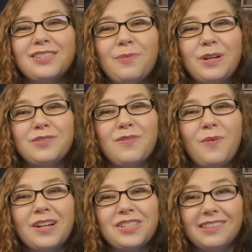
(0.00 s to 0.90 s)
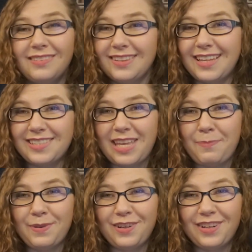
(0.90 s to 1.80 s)
you so much for watching. Let's
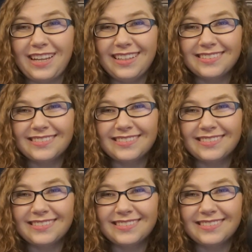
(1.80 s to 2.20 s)
keep it nerdy.